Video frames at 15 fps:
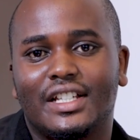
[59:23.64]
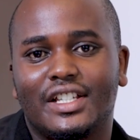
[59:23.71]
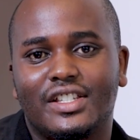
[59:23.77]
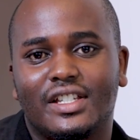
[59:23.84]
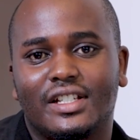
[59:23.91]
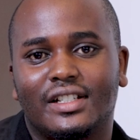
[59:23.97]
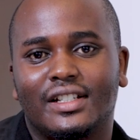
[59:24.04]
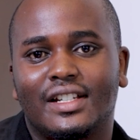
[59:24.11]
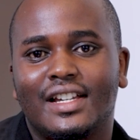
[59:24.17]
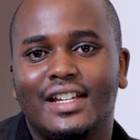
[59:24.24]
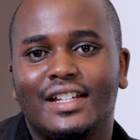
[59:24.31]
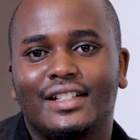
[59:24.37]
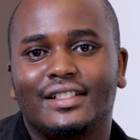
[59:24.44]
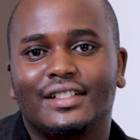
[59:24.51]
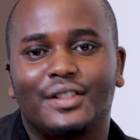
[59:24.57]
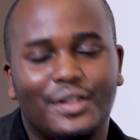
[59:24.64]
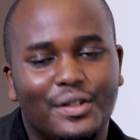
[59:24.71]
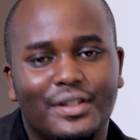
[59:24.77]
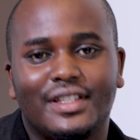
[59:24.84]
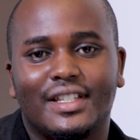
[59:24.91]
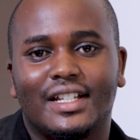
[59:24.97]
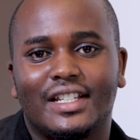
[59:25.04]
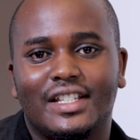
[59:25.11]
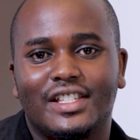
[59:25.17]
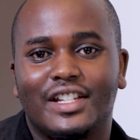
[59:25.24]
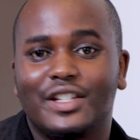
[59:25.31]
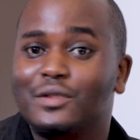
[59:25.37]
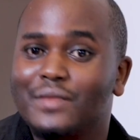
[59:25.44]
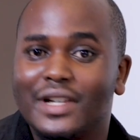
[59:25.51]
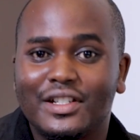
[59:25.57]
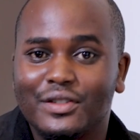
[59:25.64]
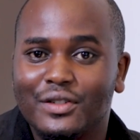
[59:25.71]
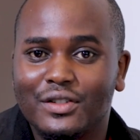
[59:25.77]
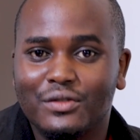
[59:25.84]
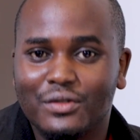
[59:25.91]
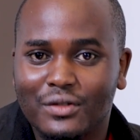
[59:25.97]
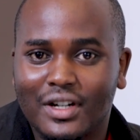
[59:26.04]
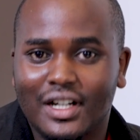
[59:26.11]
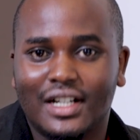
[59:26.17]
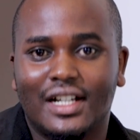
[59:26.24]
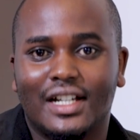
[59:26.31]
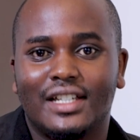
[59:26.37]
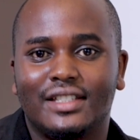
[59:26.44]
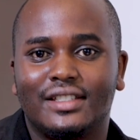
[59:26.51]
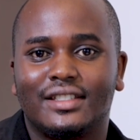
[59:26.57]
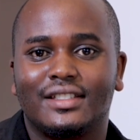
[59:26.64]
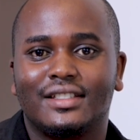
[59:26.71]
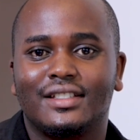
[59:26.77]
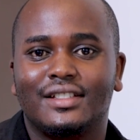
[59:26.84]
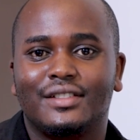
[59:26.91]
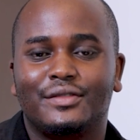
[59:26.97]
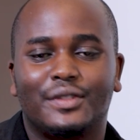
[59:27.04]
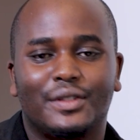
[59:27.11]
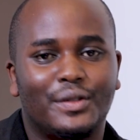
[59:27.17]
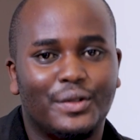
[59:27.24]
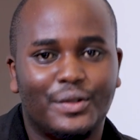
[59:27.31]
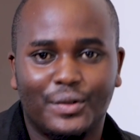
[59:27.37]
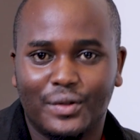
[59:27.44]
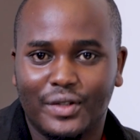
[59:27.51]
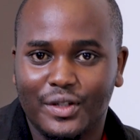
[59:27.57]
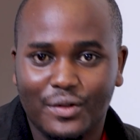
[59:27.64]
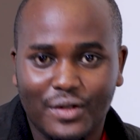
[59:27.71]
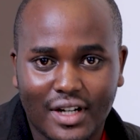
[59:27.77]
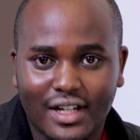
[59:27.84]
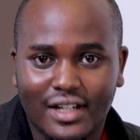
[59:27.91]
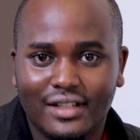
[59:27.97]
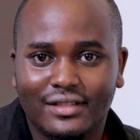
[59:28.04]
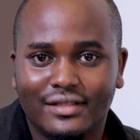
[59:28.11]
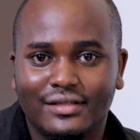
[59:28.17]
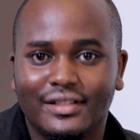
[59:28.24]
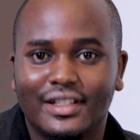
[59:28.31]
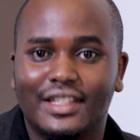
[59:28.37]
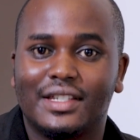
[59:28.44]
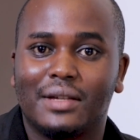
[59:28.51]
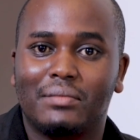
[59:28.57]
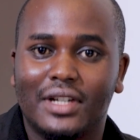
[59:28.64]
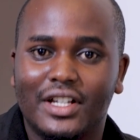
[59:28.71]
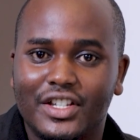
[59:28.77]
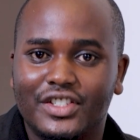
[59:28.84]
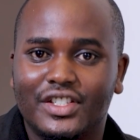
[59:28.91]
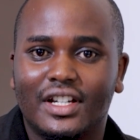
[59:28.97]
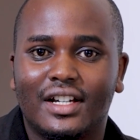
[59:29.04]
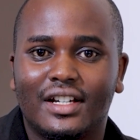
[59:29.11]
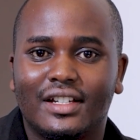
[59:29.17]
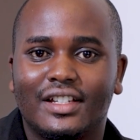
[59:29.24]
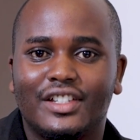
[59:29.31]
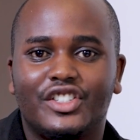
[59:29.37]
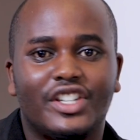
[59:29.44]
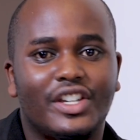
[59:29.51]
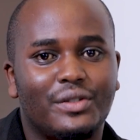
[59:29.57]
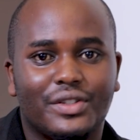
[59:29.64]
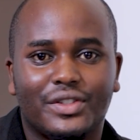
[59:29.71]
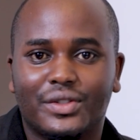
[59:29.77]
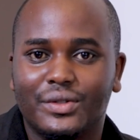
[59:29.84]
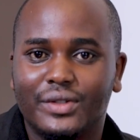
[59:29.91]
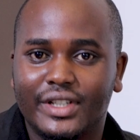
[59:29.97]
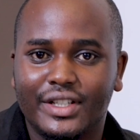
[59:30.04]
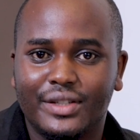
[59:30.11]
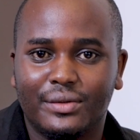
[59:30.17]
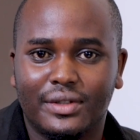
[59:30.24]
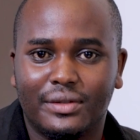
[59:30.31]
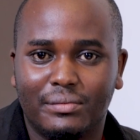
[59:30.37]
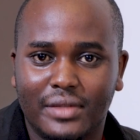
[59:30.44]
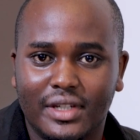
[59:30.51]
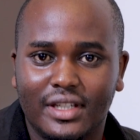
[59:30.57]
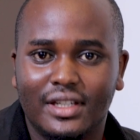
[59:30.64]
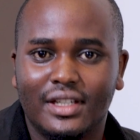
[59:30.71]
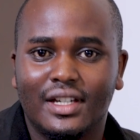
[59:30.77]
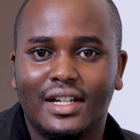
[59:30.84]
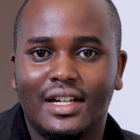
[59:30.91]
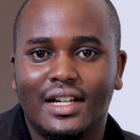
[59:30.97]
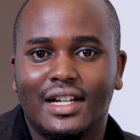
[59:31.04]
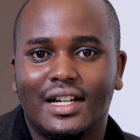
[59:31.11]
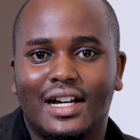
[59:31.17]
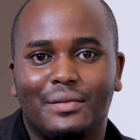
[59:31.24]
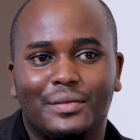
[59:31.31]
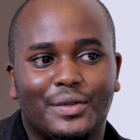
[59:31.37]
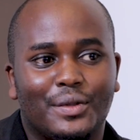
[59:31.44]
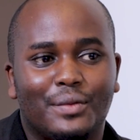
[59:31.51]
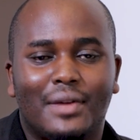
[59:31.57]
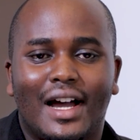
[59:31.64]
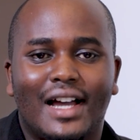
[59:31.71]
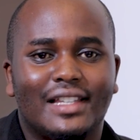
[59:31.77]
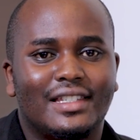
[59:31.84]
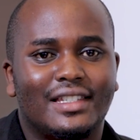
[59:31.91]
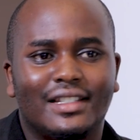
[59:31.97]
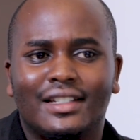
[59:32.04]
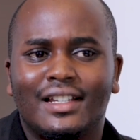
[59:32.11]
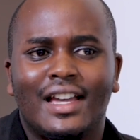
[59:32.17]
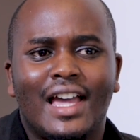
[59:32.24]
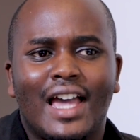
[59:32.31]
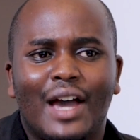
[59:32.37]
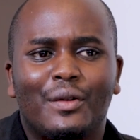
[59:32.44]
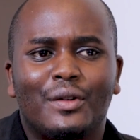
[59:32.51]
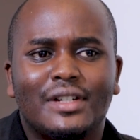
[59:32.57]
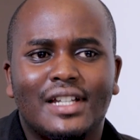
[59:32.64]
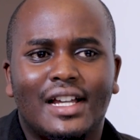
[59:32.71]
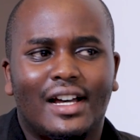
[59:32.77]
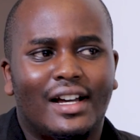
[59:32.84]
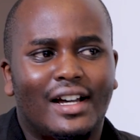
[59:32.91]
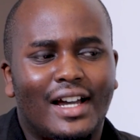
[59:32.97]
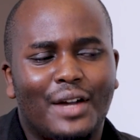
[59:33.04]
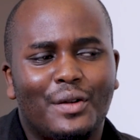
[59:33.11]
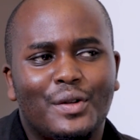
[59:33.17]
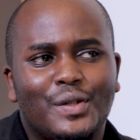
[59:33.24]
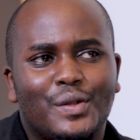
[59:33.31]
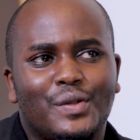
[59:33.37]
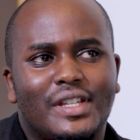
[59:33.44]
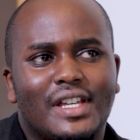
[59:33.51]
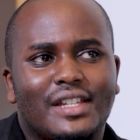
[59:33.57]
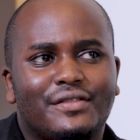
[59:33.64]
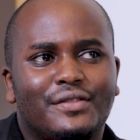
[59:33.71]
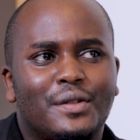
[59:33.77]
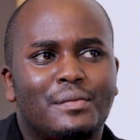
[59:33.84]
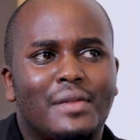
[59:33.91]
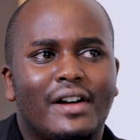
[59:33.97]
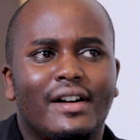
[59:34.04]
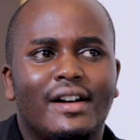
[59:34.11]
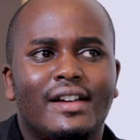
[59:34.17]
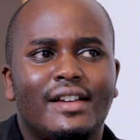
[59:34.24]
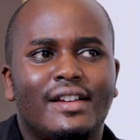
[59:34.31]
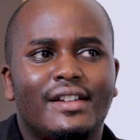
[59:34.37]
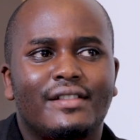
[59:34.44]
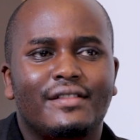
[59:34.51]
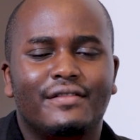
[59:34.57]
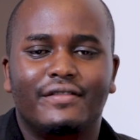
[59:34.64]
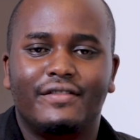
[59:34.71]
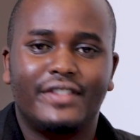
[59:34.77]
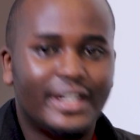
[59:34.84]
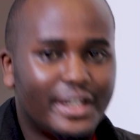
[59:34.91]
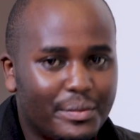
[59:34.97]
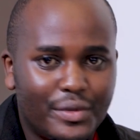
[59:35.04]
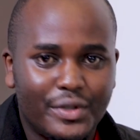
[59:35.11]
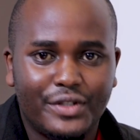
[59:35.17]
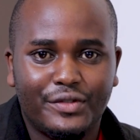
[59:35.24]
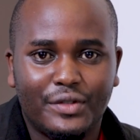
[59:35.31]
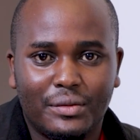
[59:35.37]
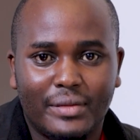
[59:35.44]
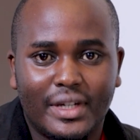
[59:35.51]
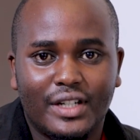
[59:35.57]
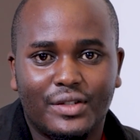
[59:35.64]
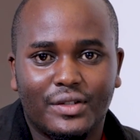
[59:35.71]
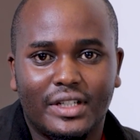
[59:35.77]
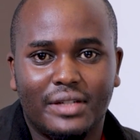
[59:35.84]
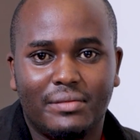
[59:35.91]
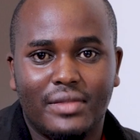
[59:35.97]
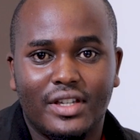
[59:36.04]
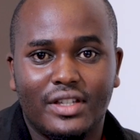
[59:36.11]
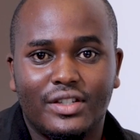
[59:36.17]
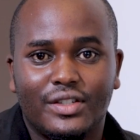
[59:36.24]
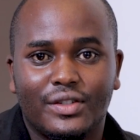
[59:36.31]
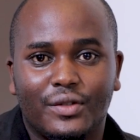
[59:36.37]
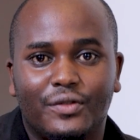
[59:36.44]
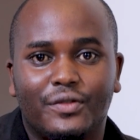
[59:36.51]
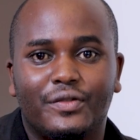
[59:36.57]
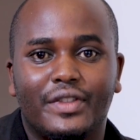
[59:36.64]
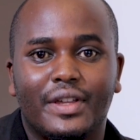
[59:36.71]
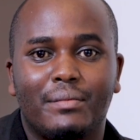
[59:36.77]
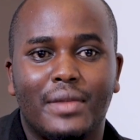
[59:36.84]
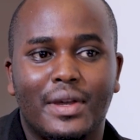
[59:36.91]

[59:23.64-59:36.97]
a legend. Always a legend. You might not know her, guys. For those who knew her, it's a pleasure. Share your stories with me. I'm so amazing. I want to just form a very beautiful mental image of the